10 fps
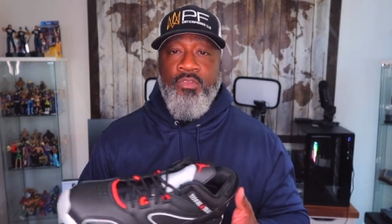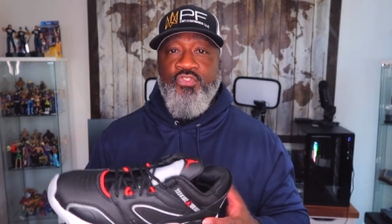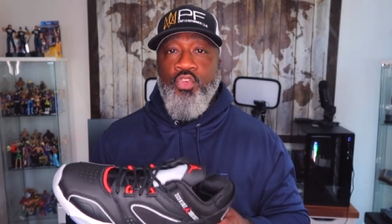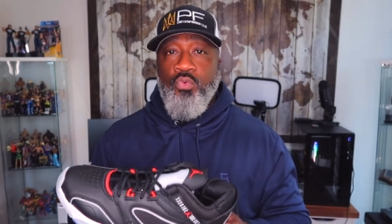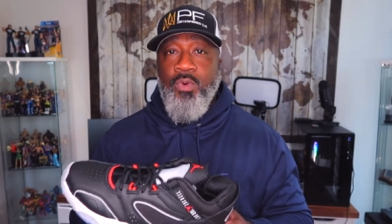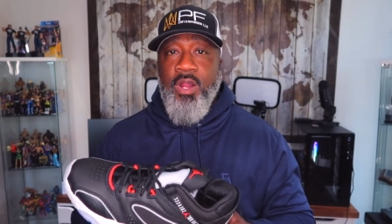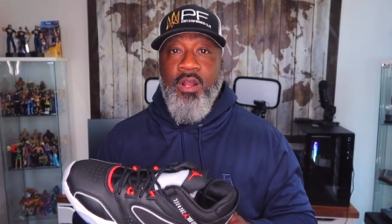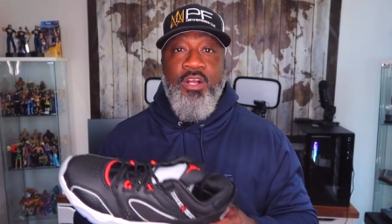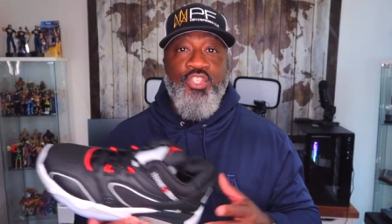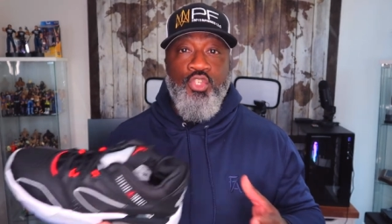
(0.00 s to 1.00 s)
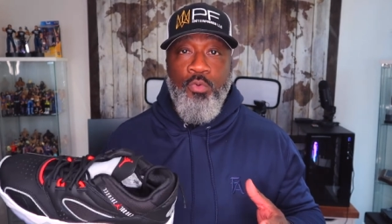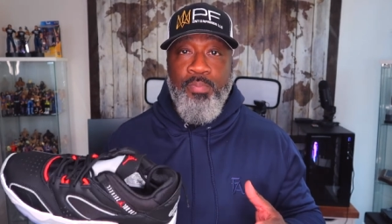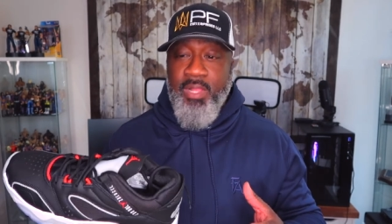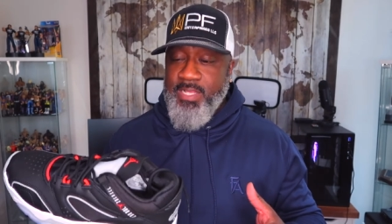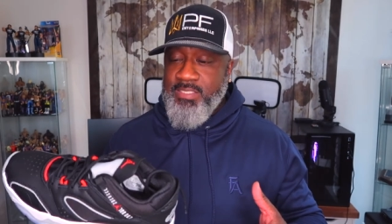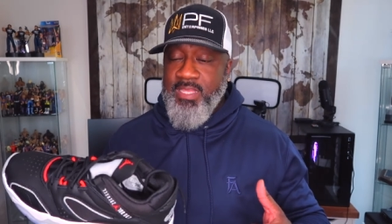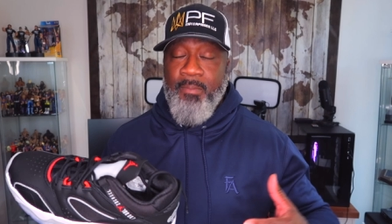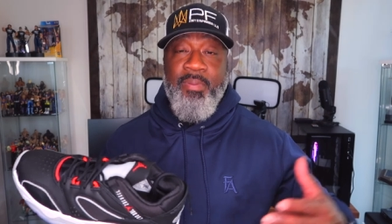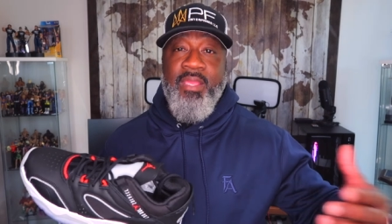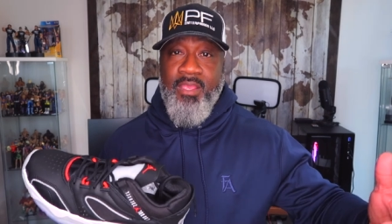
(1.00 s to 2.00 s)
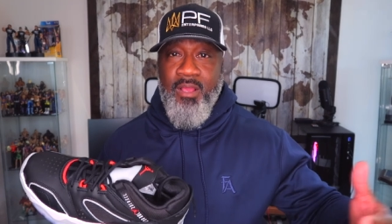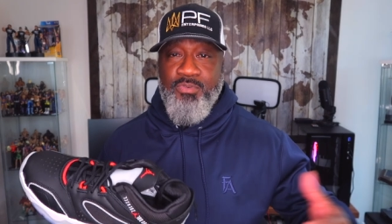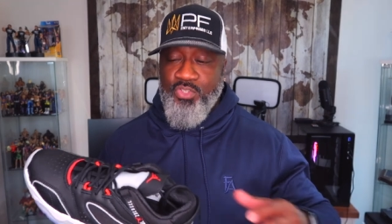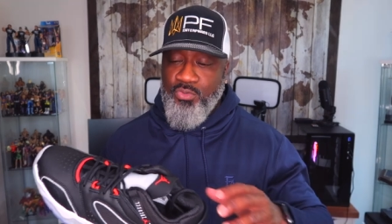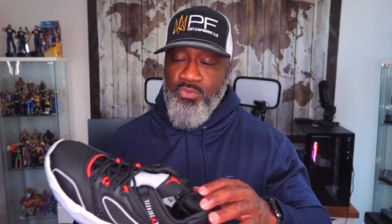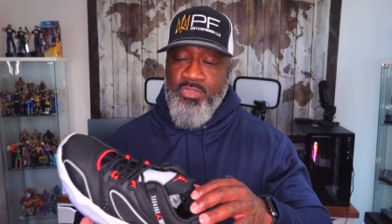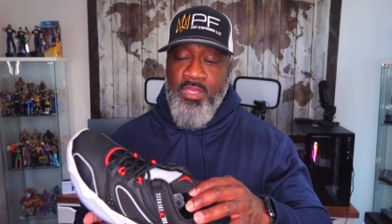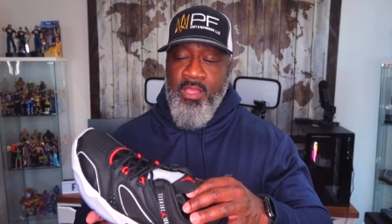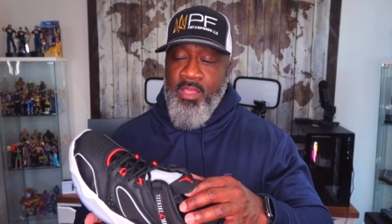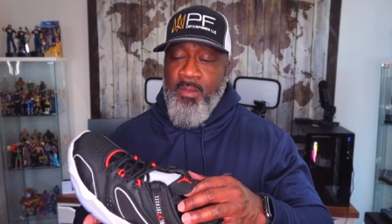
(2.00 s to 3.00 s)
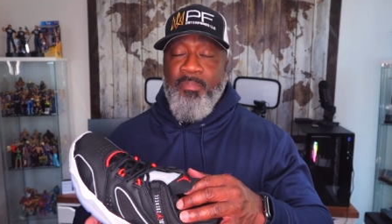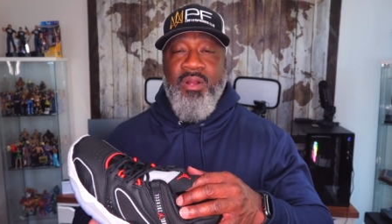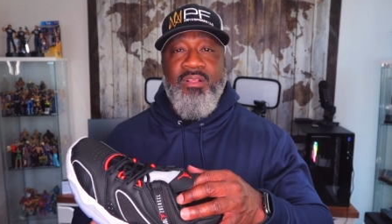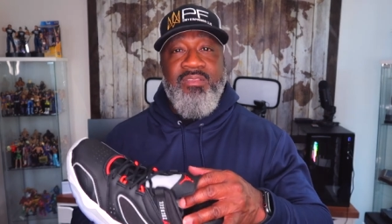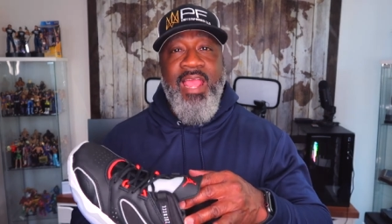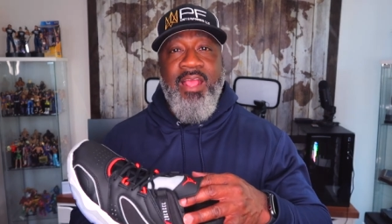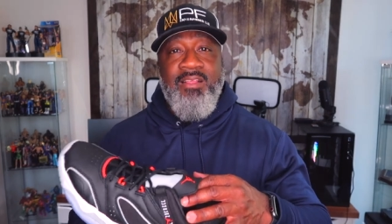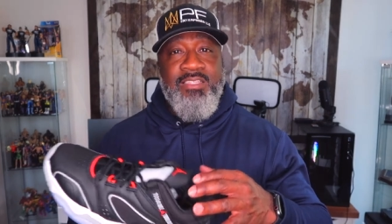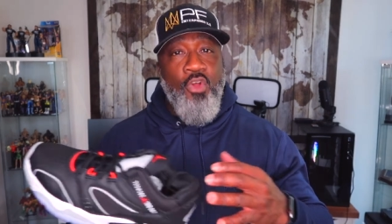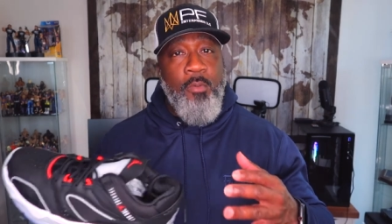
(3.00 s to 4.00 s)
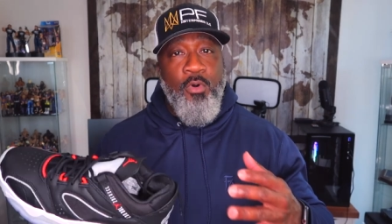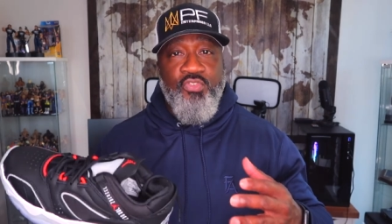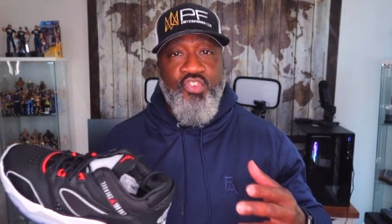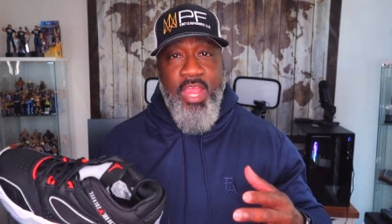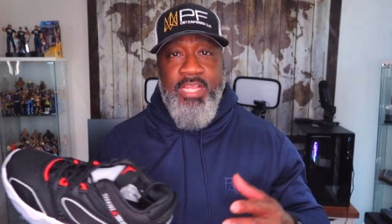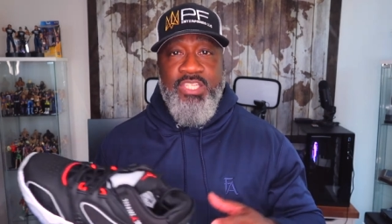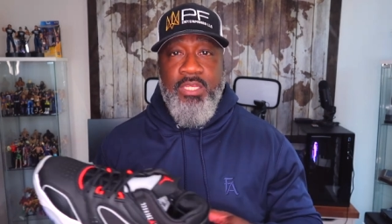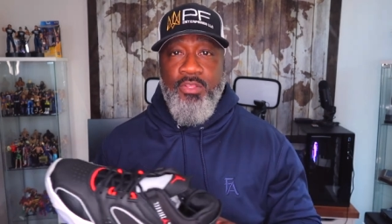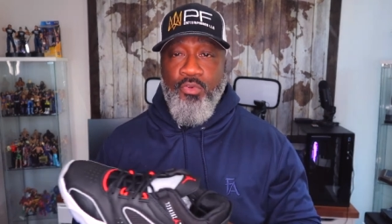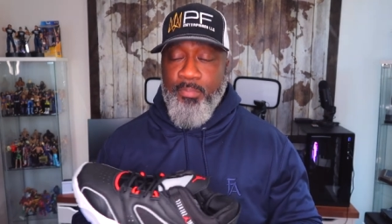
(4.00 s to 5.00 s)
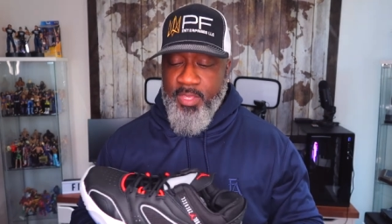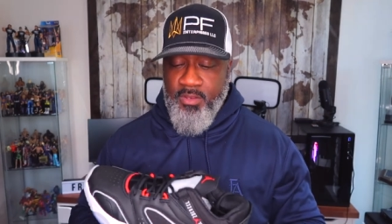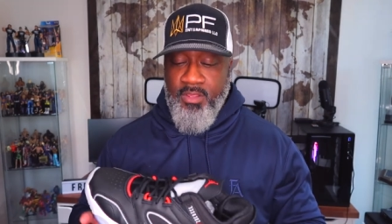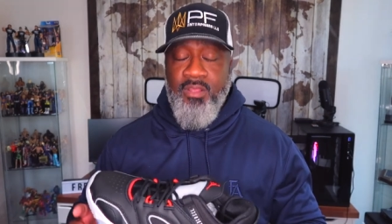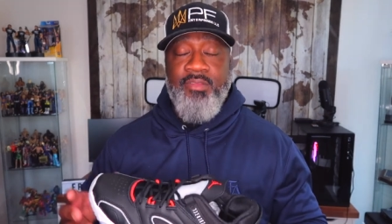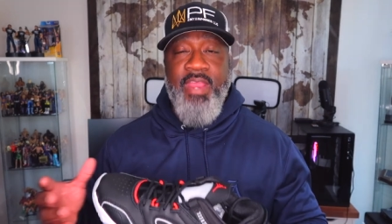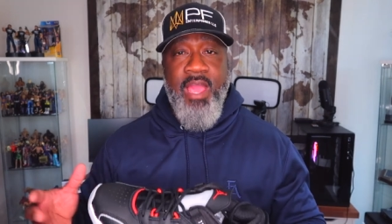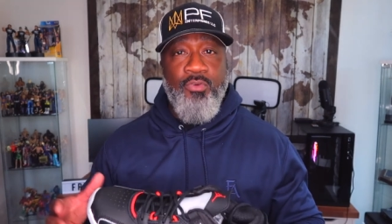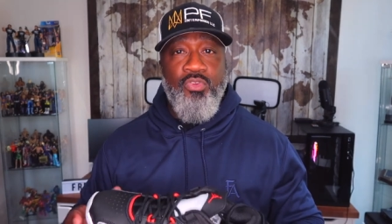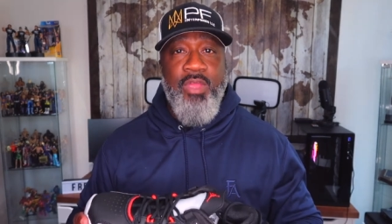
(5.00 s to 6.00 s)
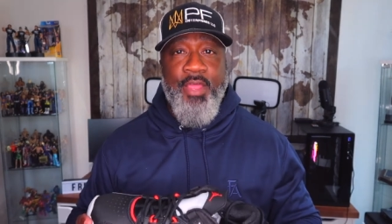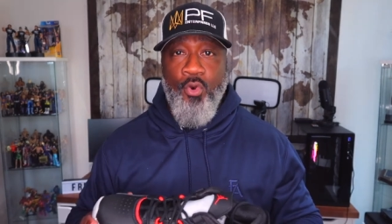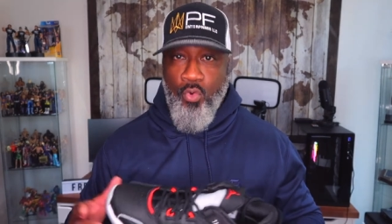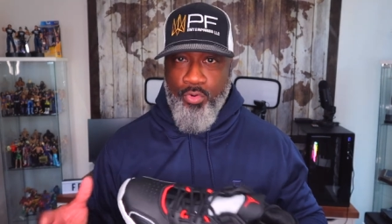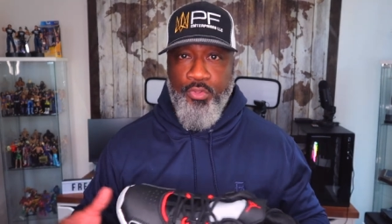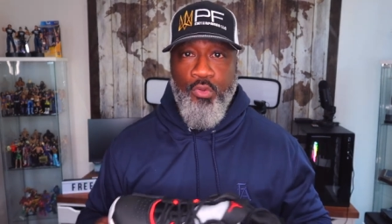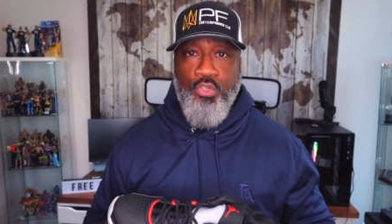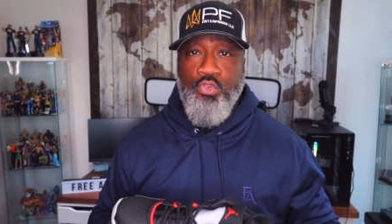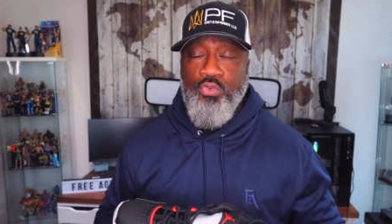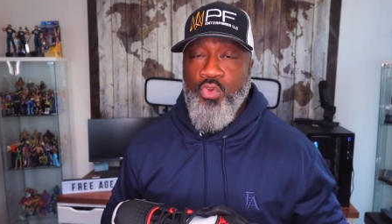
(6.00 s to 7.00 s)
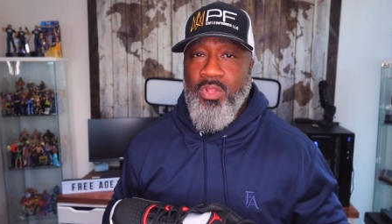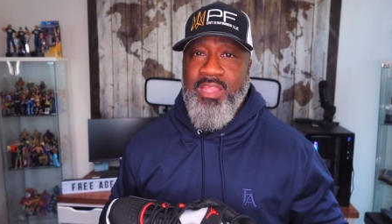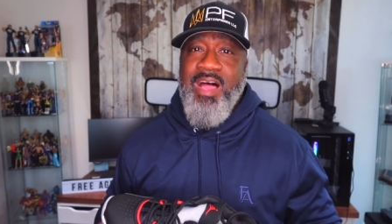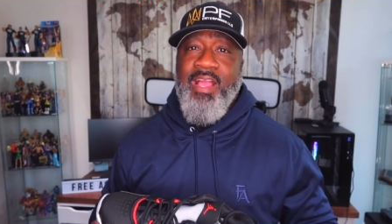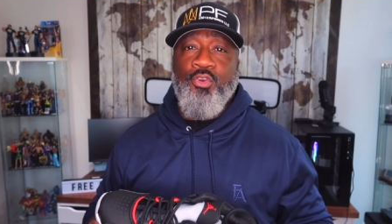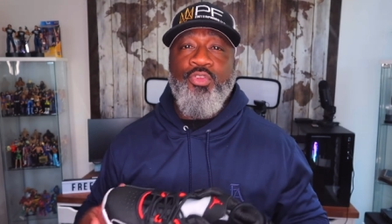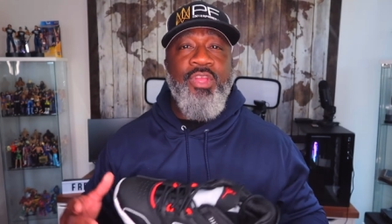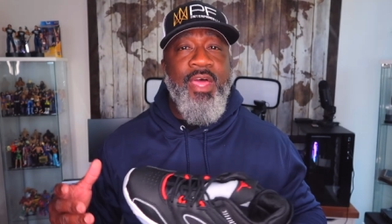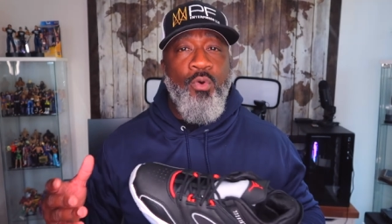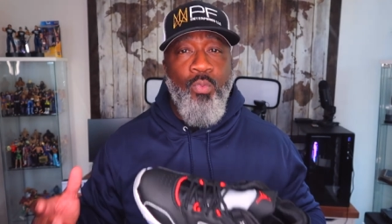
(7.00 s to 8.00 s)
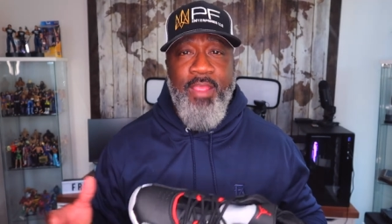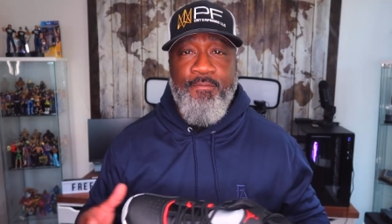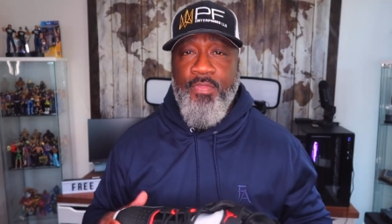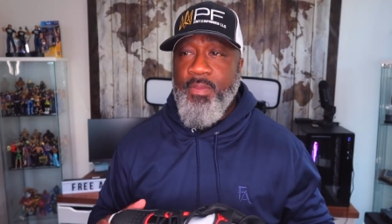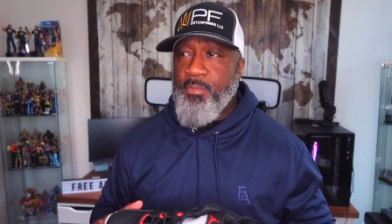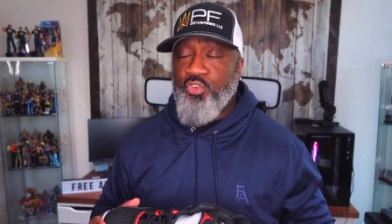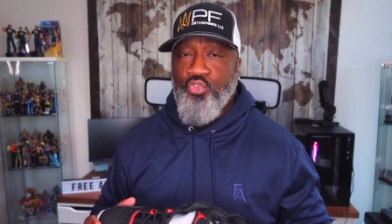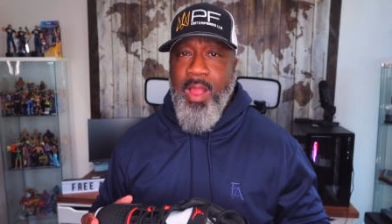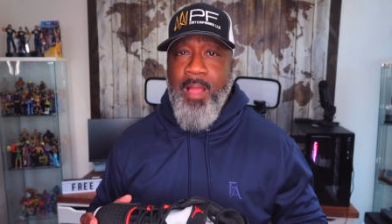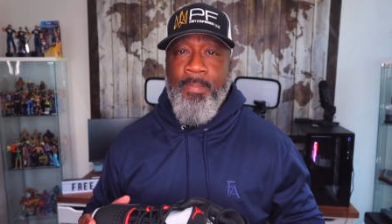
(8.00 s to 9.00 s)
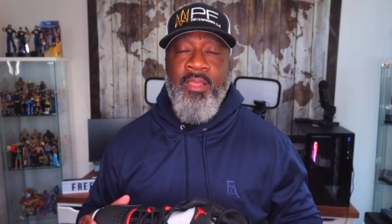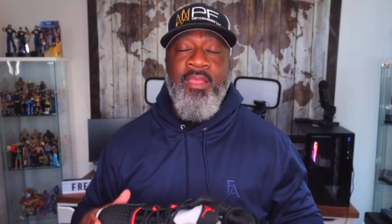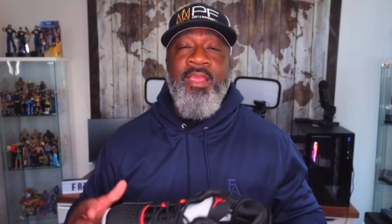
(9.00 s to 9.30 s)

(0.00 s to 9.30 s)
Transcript: to uh, a shoe place and picking up shoes, but that is almost changing a little bit. Now you got to order your shoes online or you got to wait for them to drop